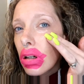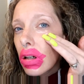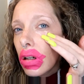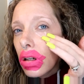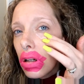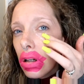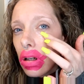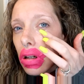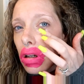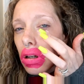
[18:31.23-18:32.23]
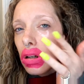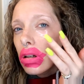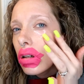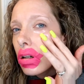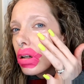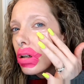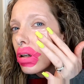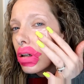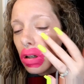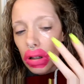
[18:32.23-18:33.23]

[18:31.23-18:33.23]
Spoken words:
Nothing is said.